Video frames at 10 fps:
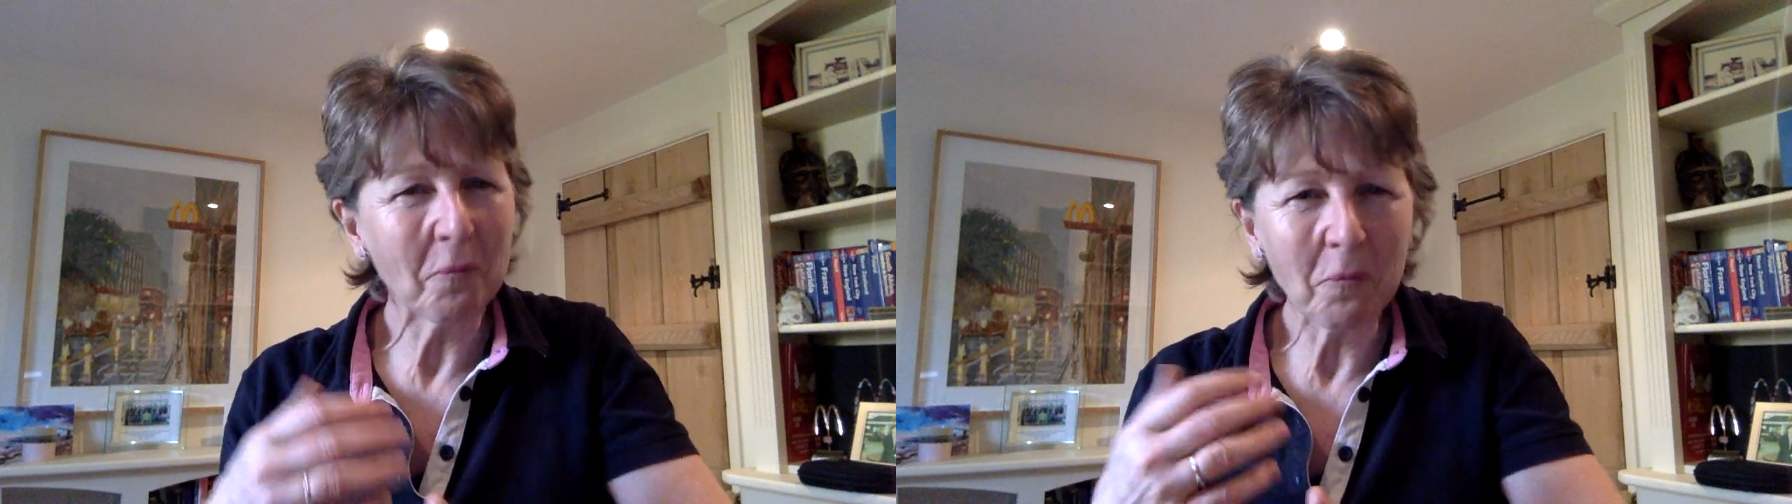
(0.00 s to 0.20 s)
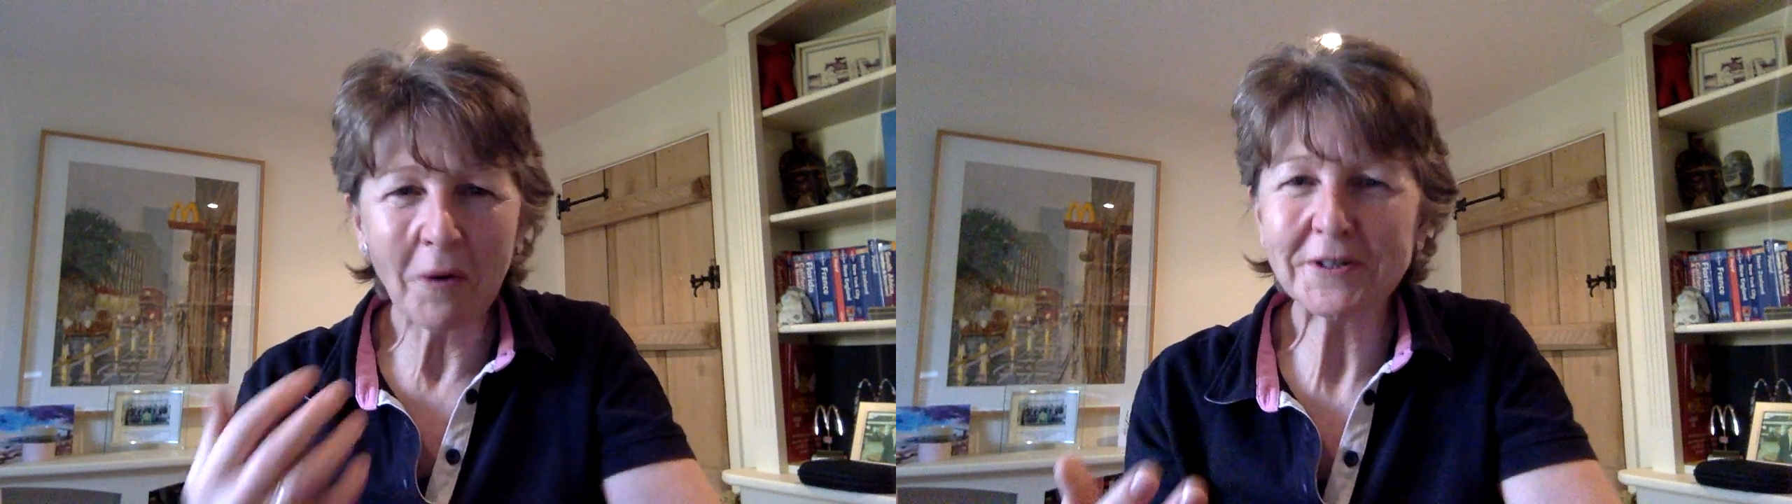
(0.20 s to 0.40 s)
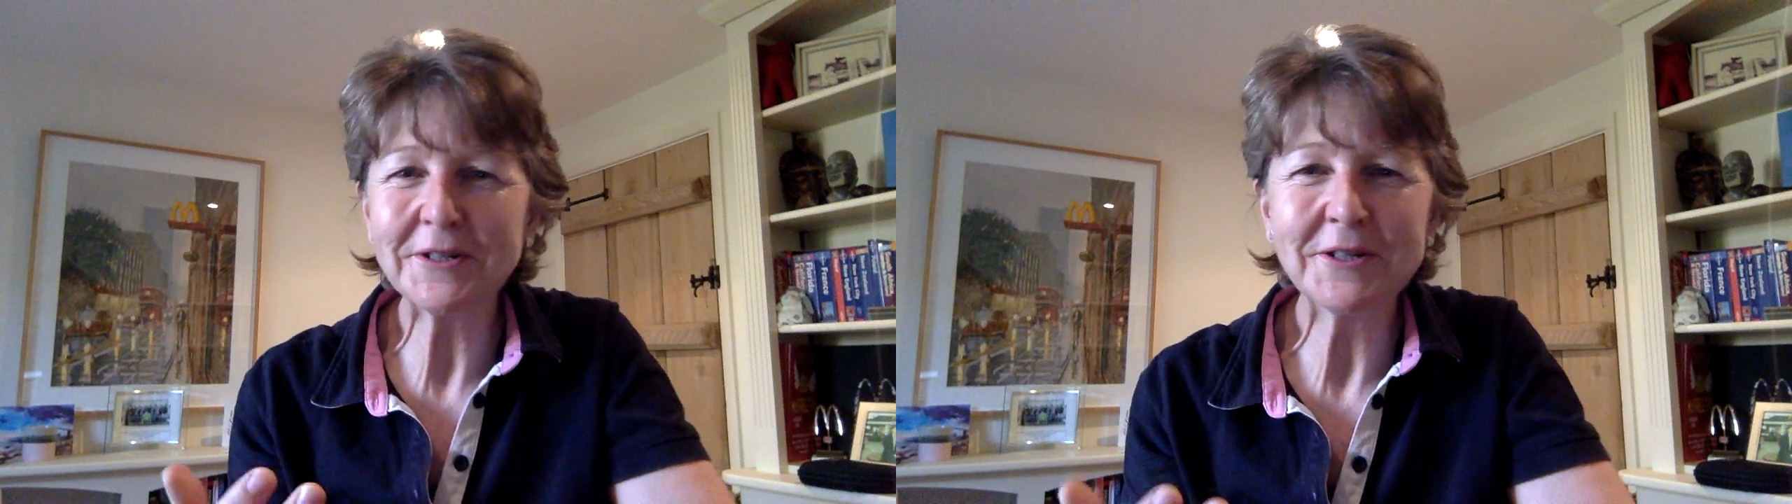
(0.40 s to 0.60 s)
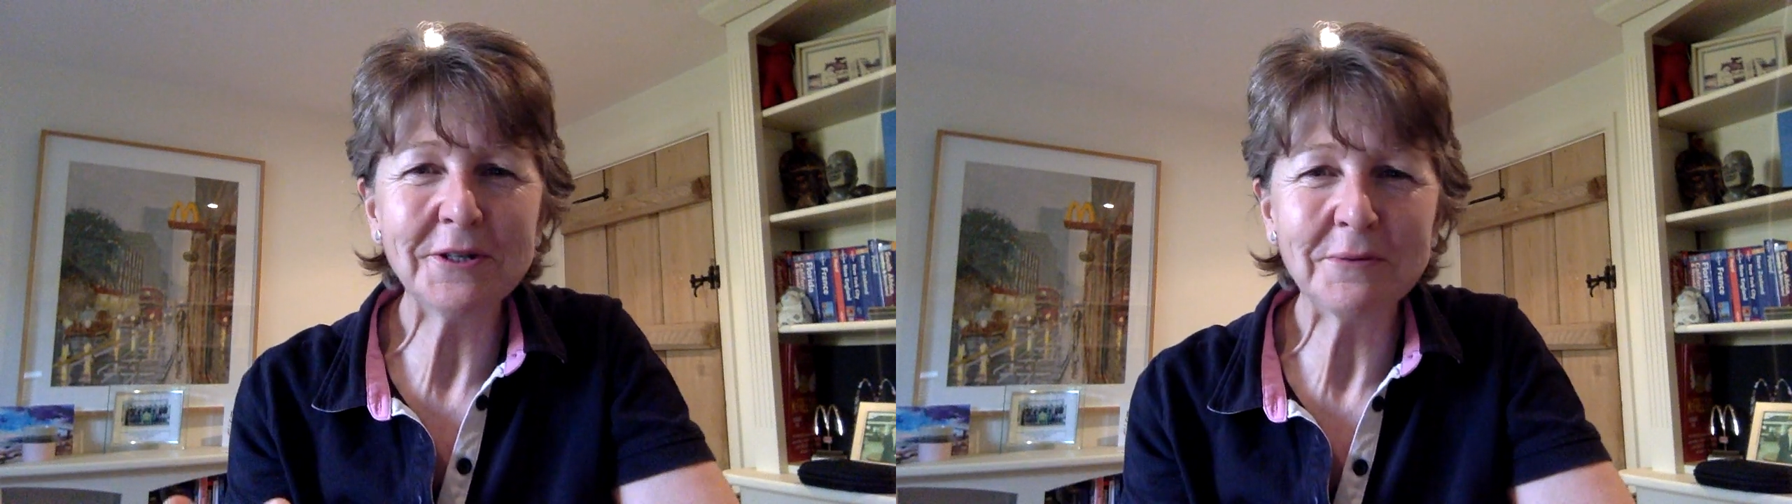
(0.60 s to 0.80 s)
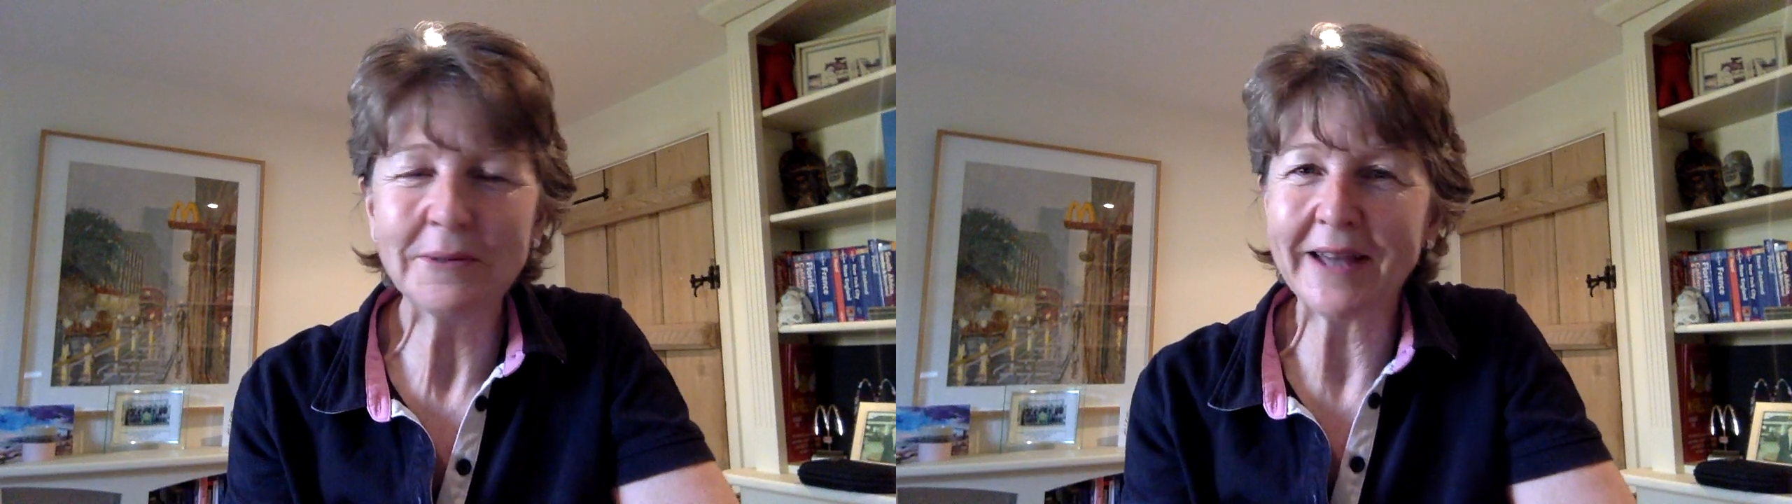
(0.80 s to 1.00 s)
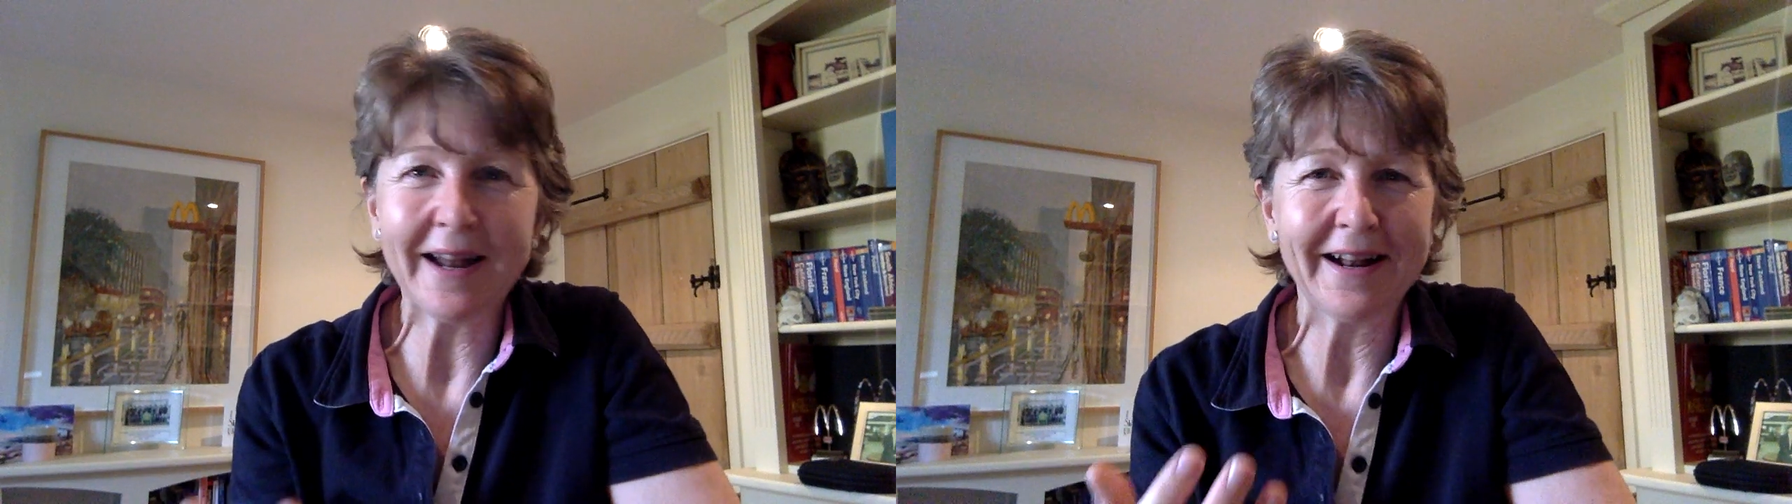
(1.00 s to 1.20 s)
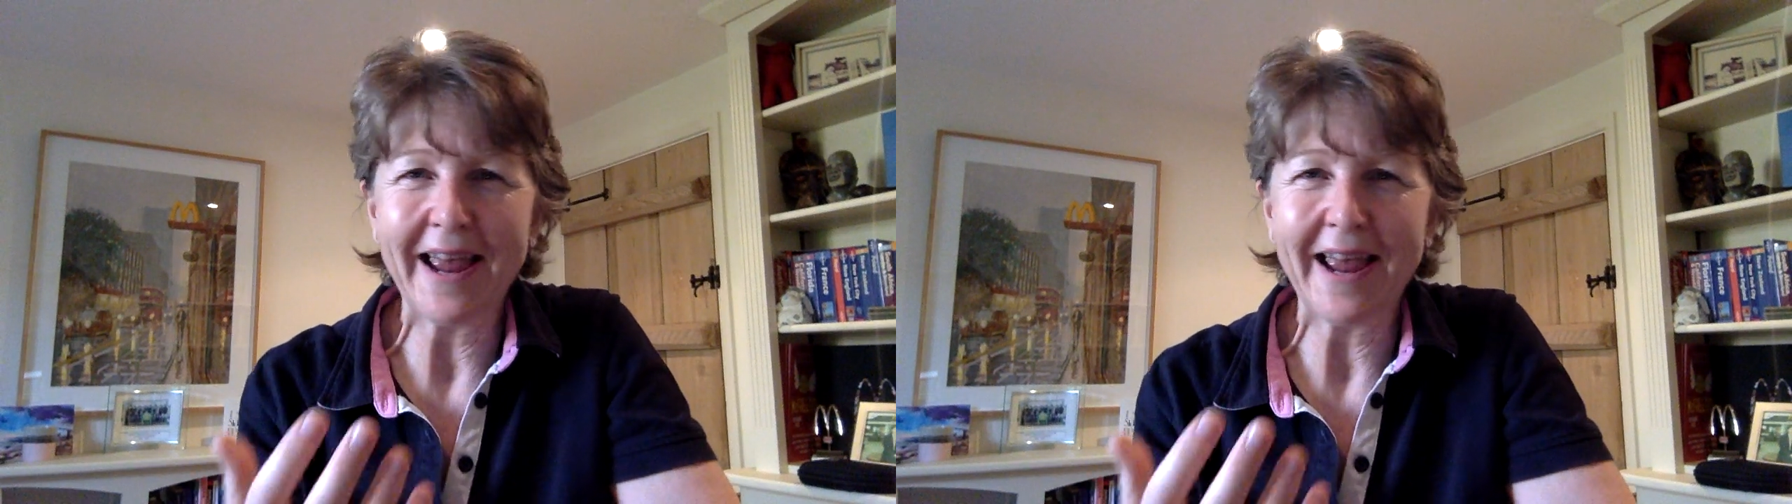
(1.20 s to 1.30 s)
what to do with that